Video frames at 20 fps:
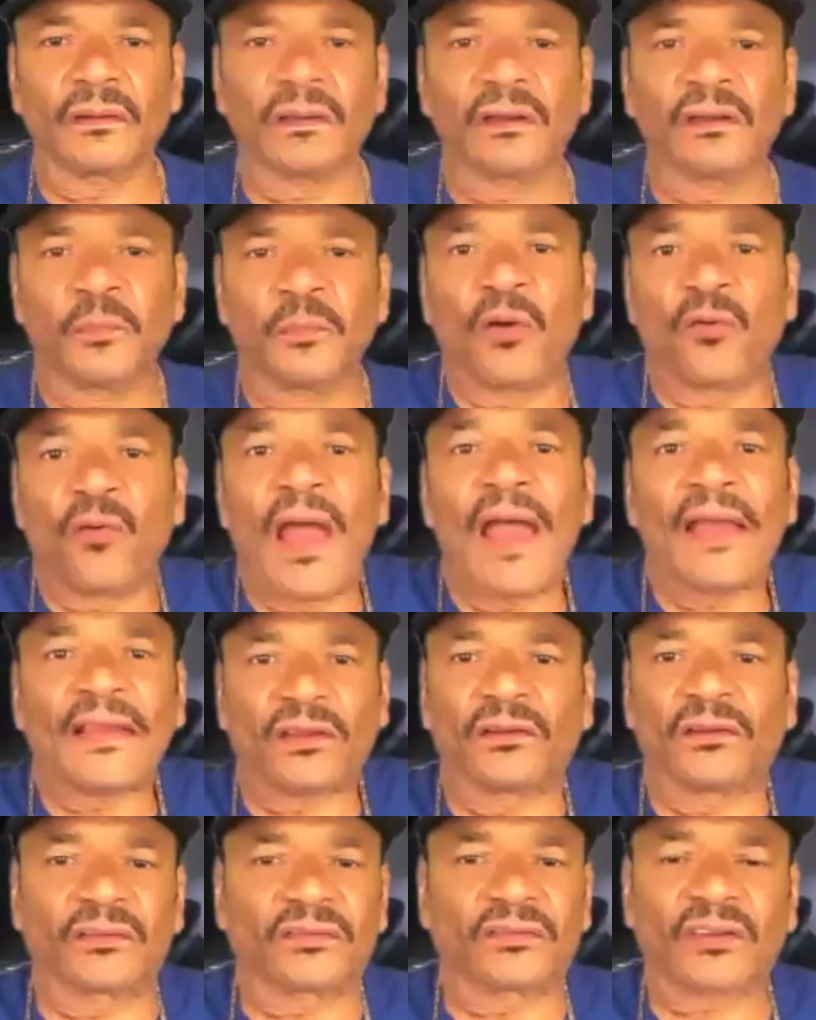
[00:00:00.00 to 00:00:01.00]
It's
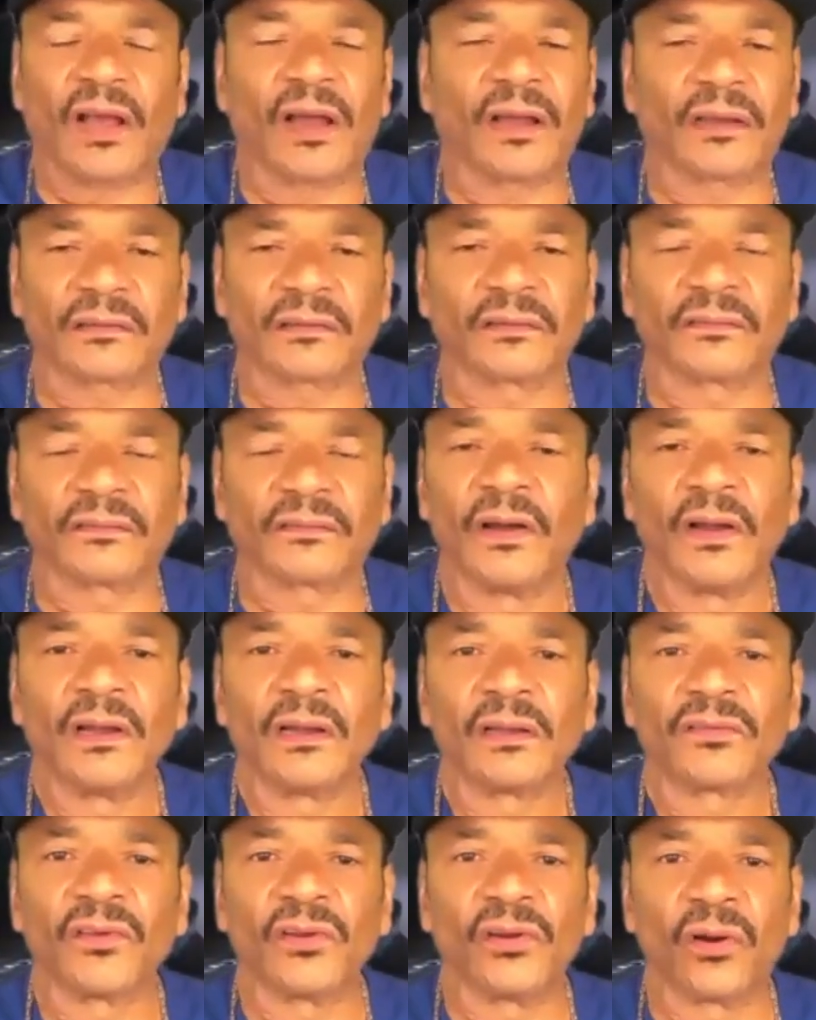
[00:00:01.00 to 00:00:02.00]
miraculous, kind of,
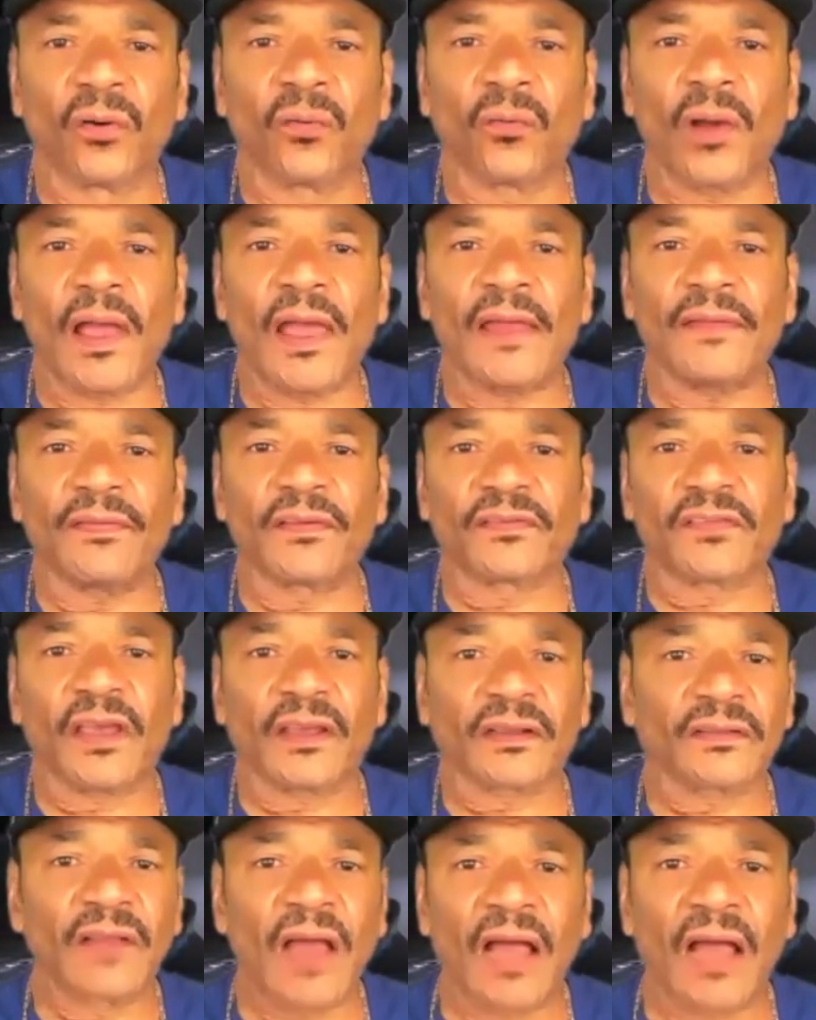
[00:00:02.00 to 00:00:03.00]
and the
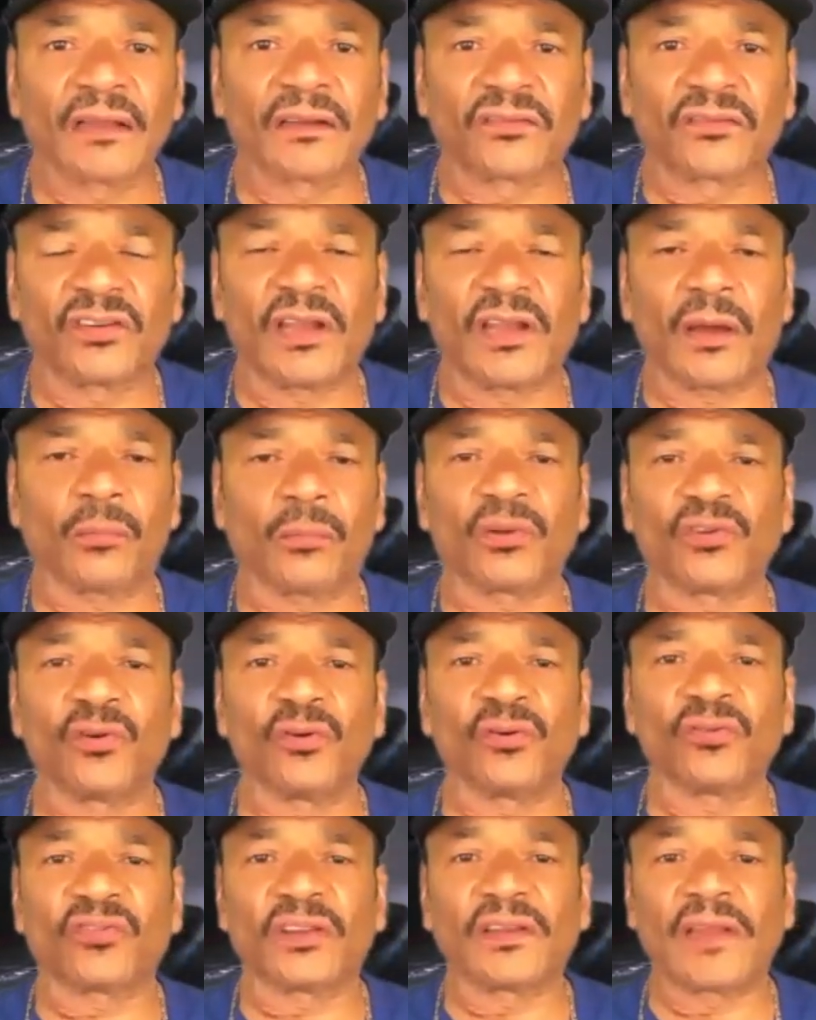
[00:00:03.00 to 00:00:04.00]
technology that we're
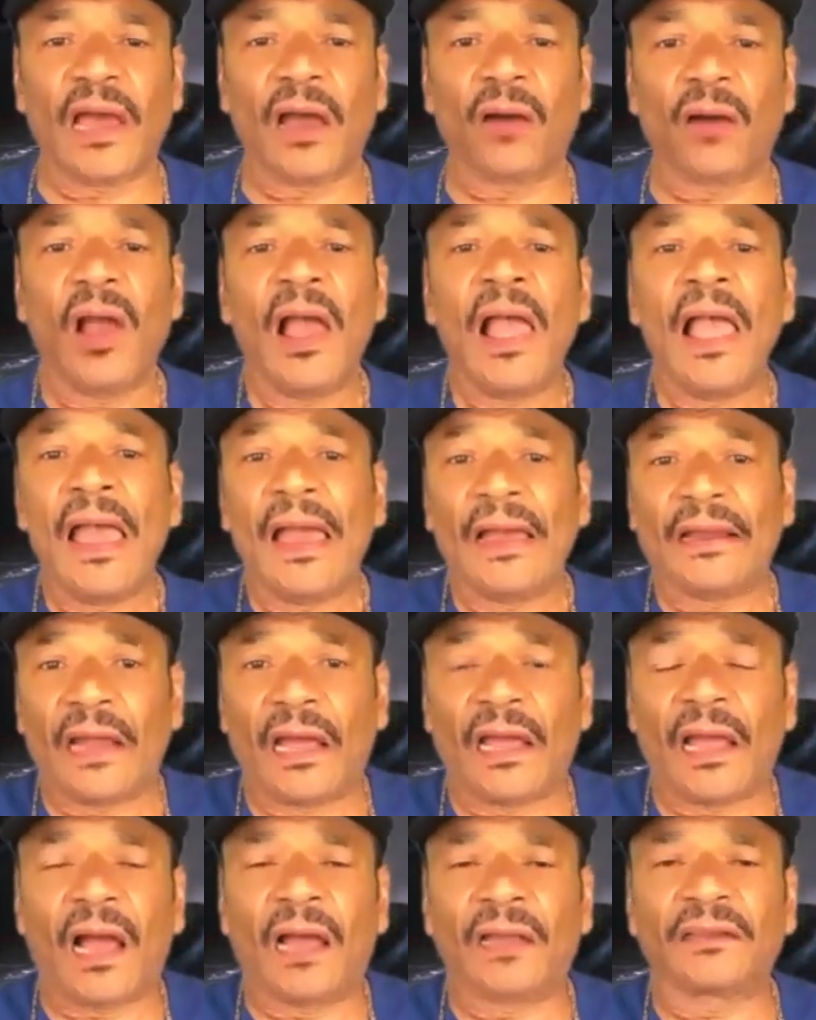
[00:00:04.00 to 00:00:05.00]
using now.
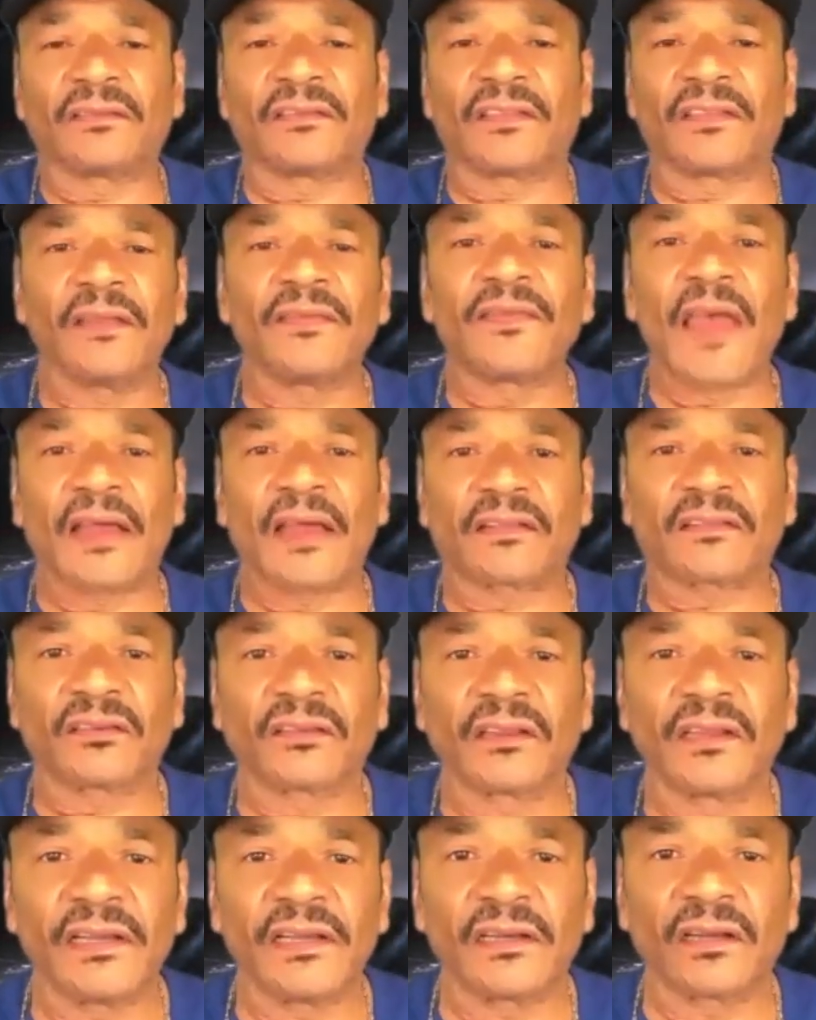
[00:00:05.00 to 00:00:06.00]
And I did
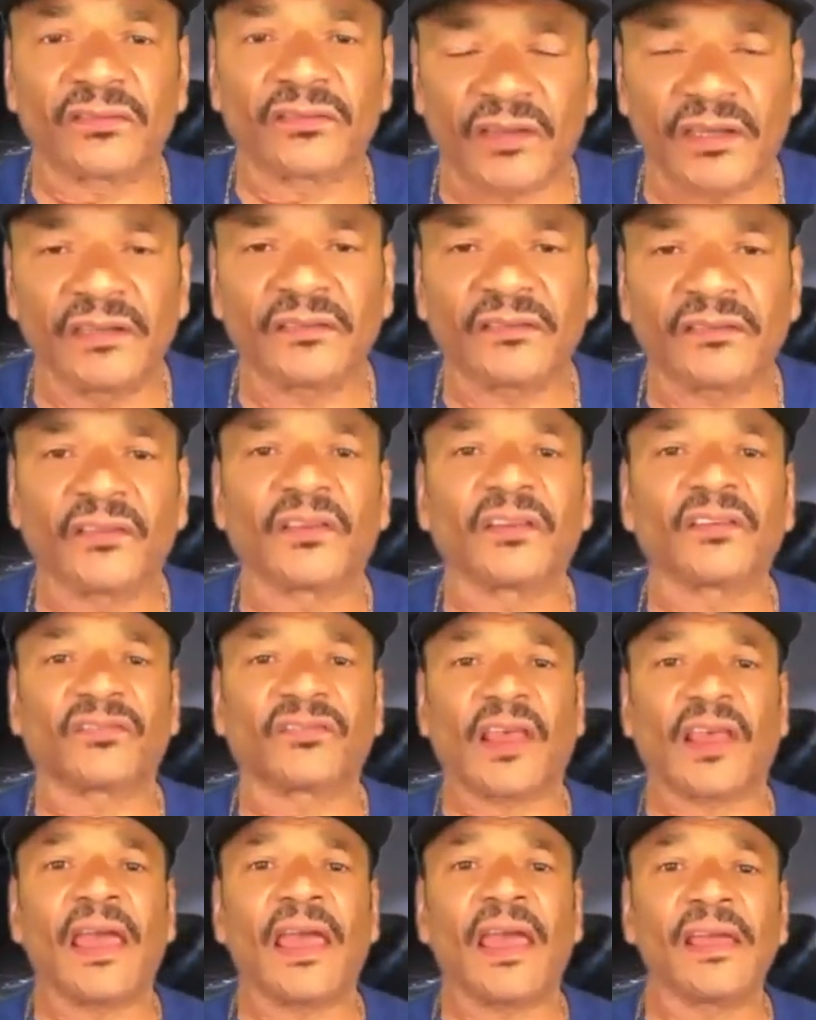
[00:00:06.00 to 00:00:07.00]
that to lead us into
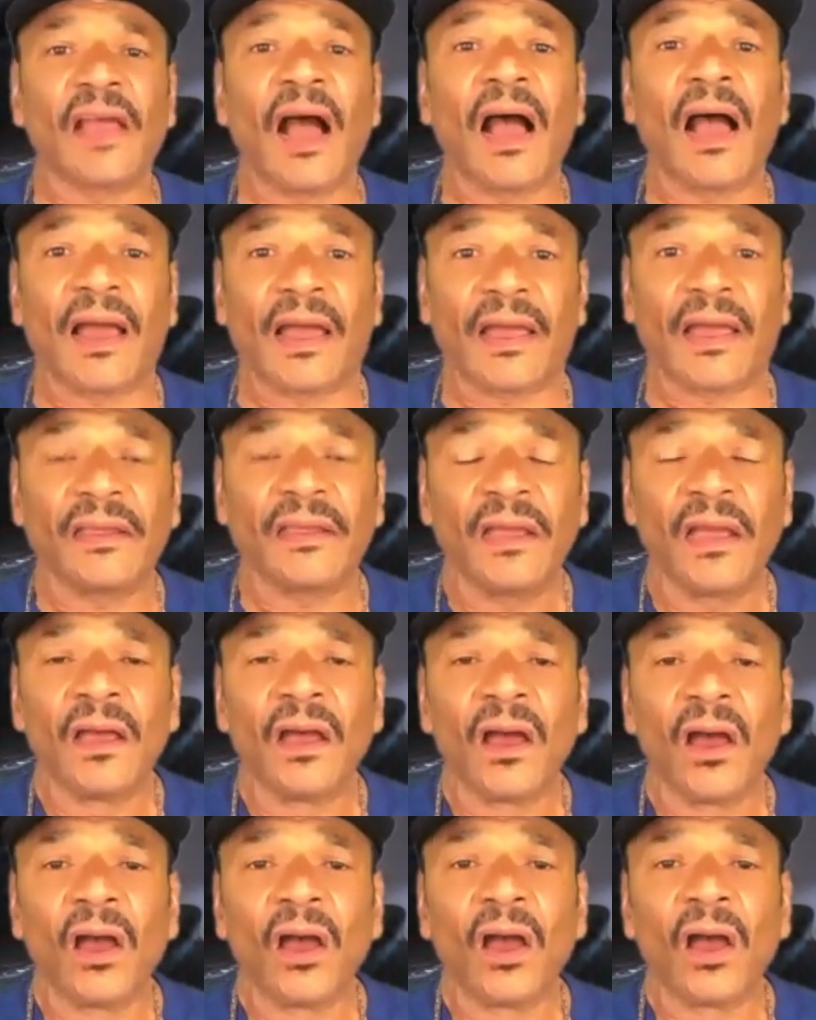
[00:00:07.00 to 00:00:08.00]
this AI,
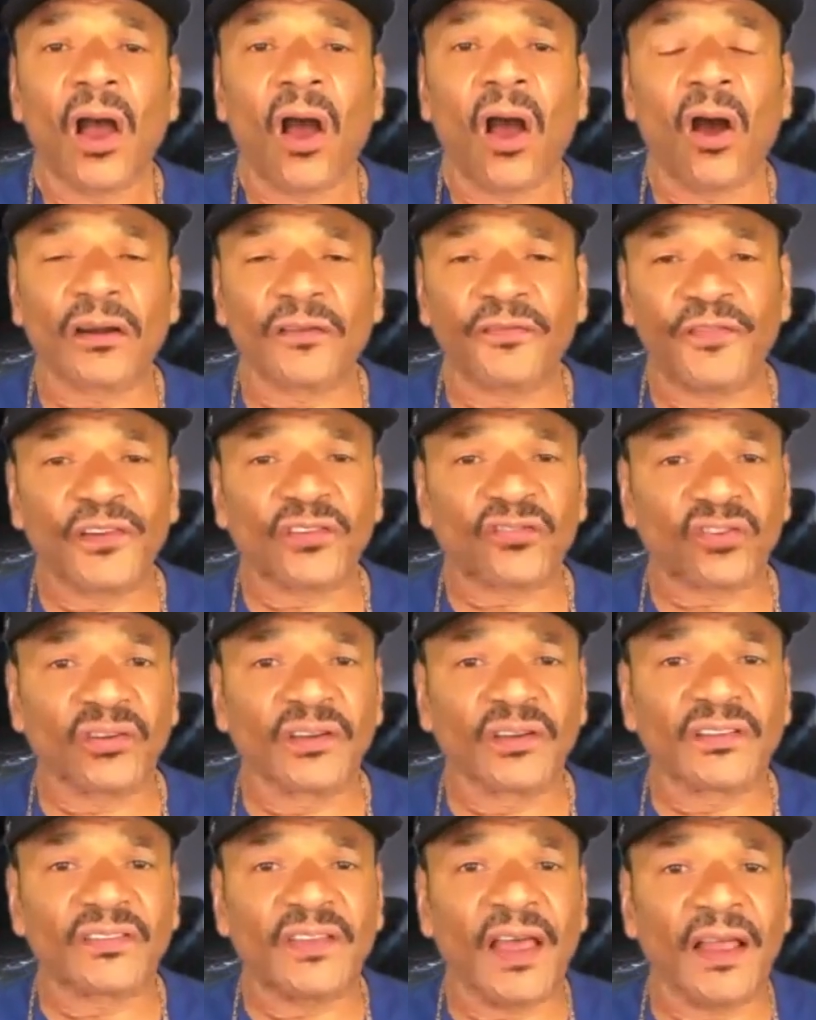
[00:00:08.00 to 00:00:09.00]

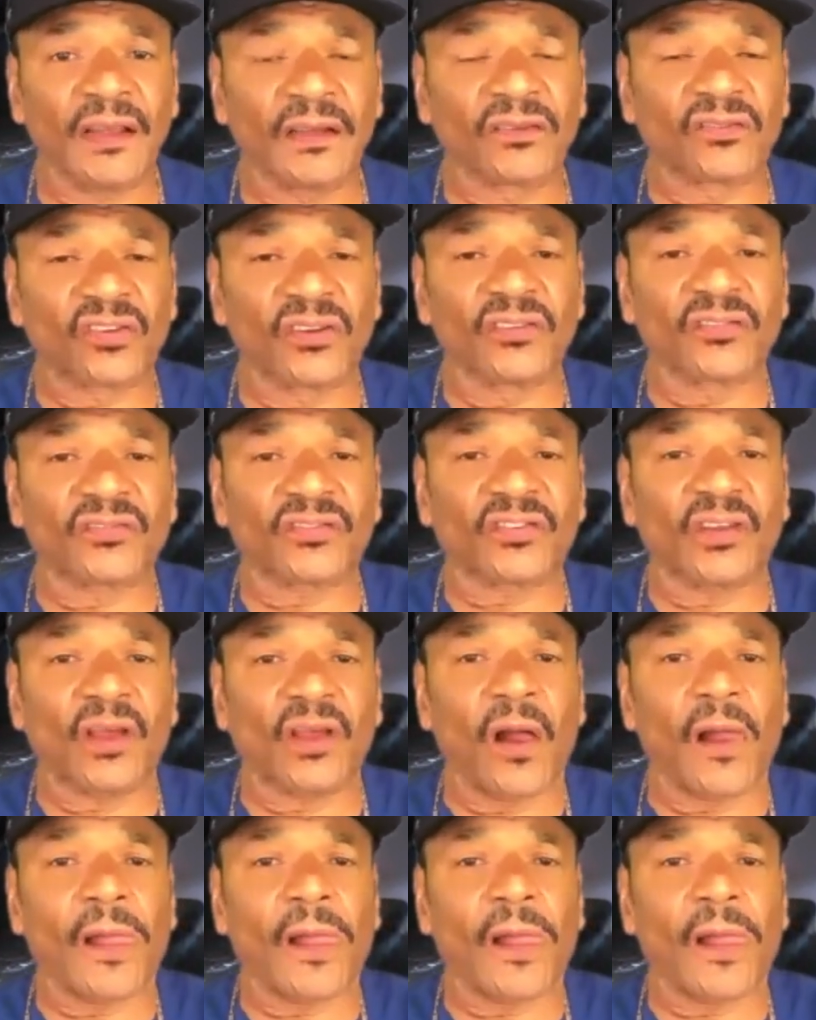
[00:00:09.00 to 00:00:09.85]
artificial intelligence.